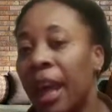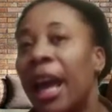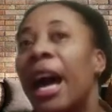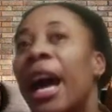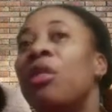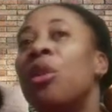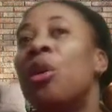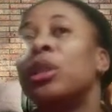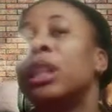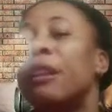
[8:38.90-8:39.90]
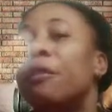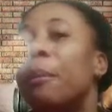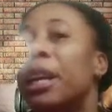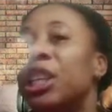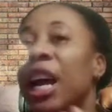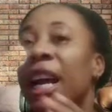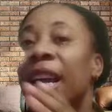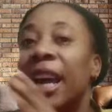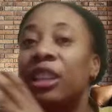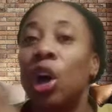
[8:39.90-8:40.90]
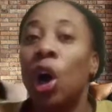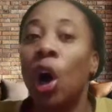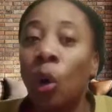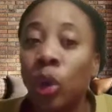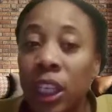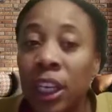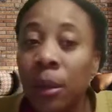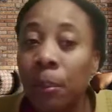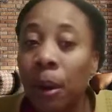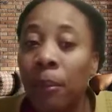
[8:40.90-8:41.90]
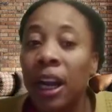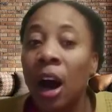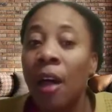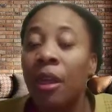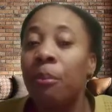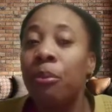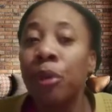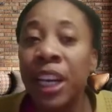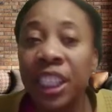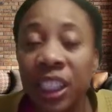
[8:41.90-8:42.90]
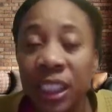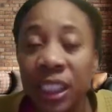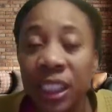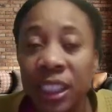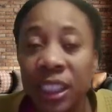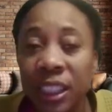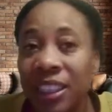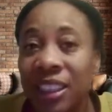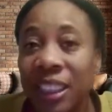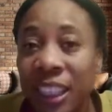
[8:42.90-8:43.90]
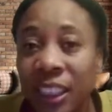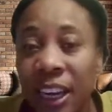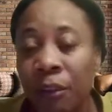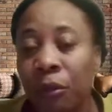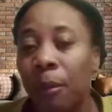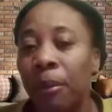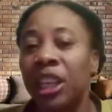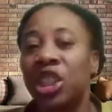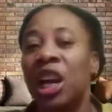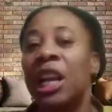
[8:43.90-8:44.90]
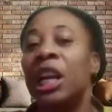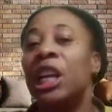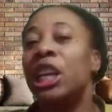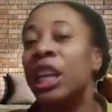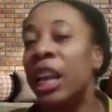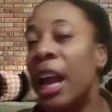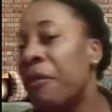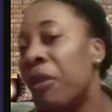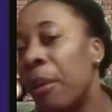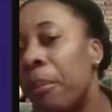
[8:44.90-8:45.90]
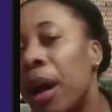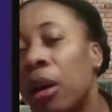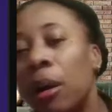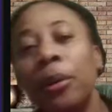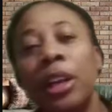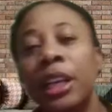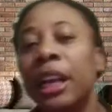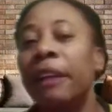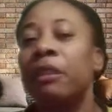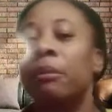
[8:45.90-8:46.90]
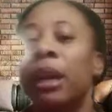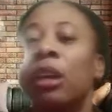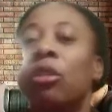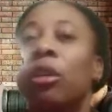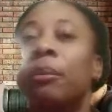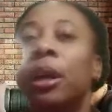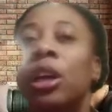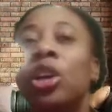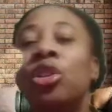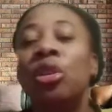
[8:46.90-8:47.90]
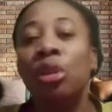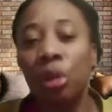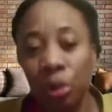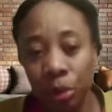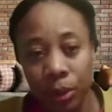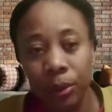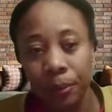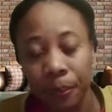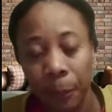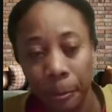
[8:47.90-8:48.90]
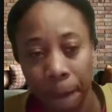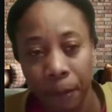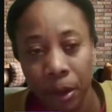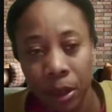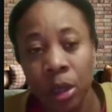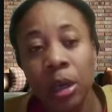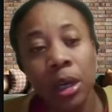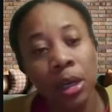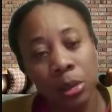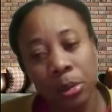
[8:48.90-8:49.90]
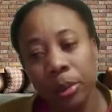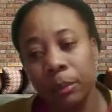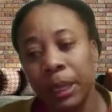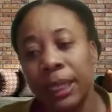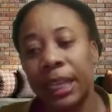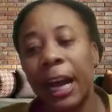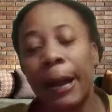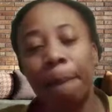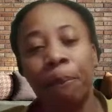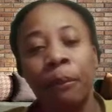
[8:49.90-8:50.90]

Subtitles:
and those information get out in the public or they breach the system and steal the information, you didn't have them back up, you didn't have them encrypt, you lose. You're gonna lose big time